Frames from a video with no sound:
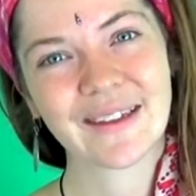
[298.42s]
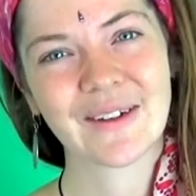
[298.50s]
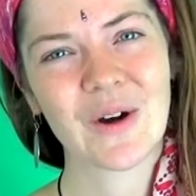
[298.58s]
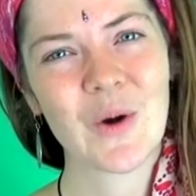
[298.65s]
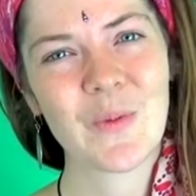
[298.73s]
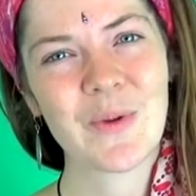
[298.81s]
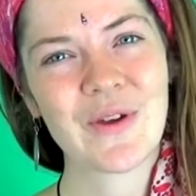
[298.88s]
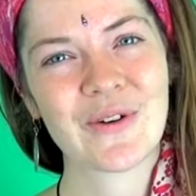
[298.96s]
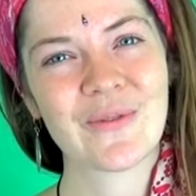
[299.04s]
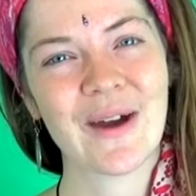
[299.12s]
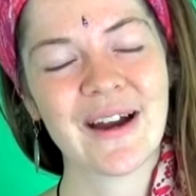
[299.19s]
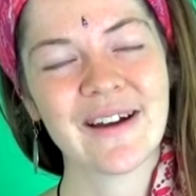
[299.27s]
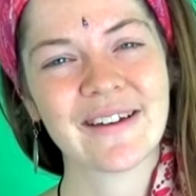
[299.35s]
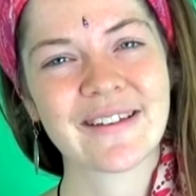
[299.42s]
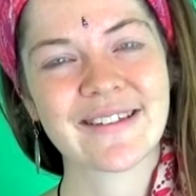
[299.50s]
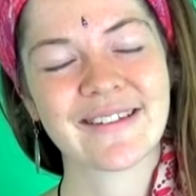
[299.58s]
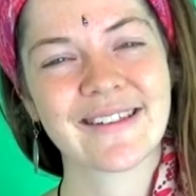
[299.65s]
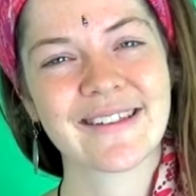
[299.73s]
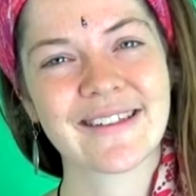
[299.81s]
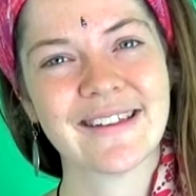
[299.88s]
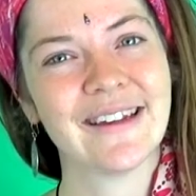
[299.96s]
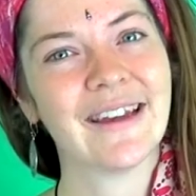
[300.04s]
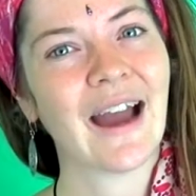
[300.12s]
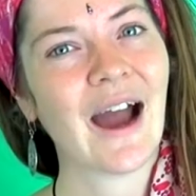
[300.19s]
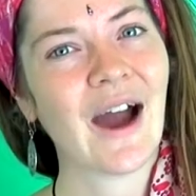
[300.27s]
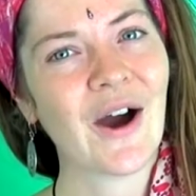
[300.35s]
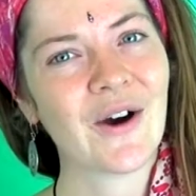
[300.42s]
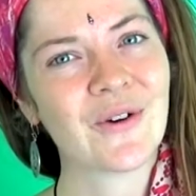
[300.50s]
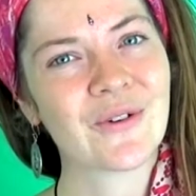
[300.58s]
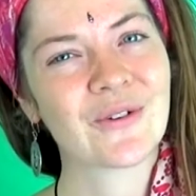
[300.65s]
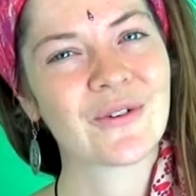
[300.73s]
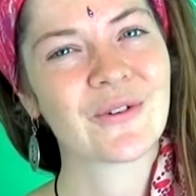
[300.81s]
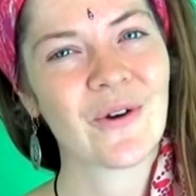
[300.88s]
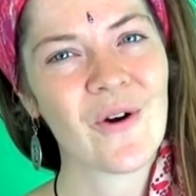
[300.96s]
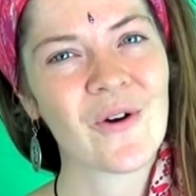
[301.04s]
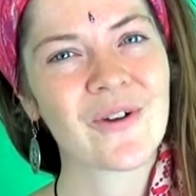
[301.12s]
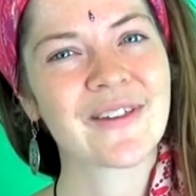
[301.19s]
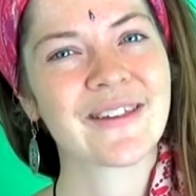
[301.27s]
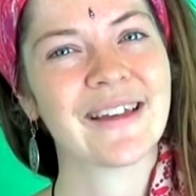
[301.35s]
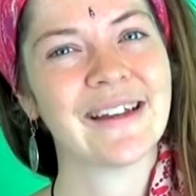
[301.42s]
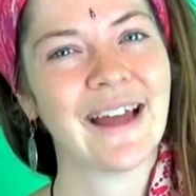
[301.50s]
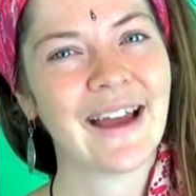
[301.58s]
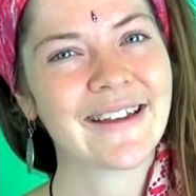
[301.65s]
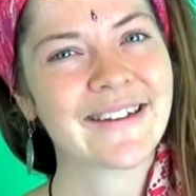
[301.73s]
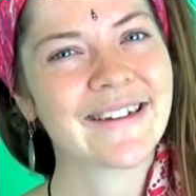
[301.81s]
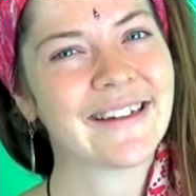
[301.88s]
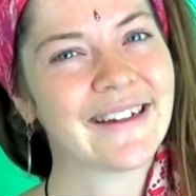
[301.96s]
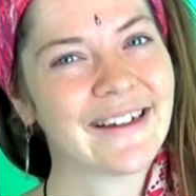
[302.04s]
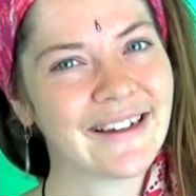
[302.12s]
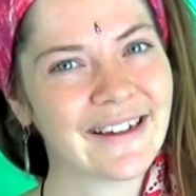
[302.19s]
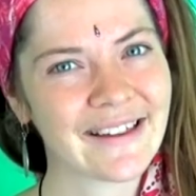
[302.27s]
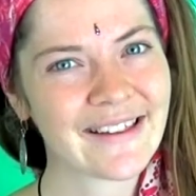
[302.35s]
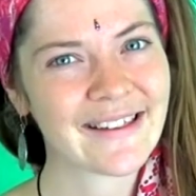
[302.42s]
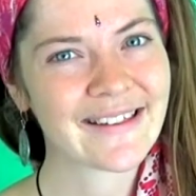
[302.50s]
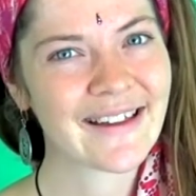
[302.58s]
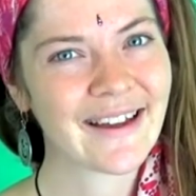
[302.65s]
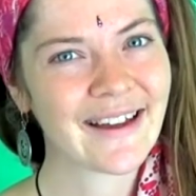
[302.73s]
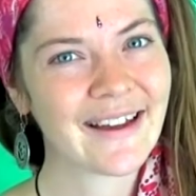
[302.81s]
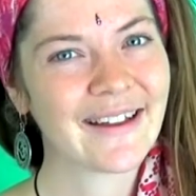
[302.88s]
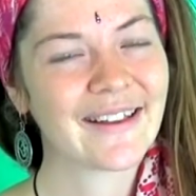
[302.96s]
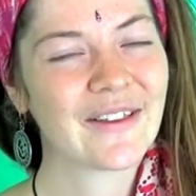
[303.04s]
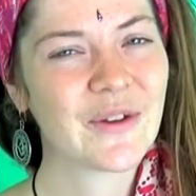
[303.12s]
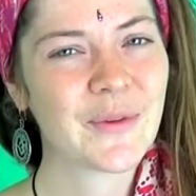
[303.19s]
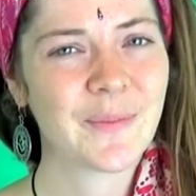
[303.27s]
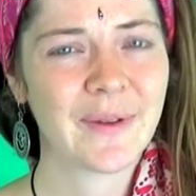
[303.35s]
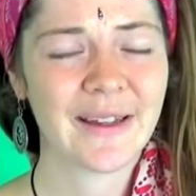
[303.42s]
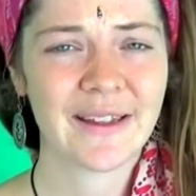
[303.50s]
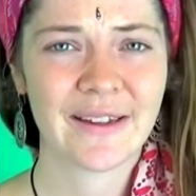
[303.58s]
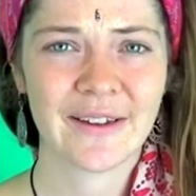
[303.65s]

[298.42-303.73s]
open your awareness to see how gross it actually is to be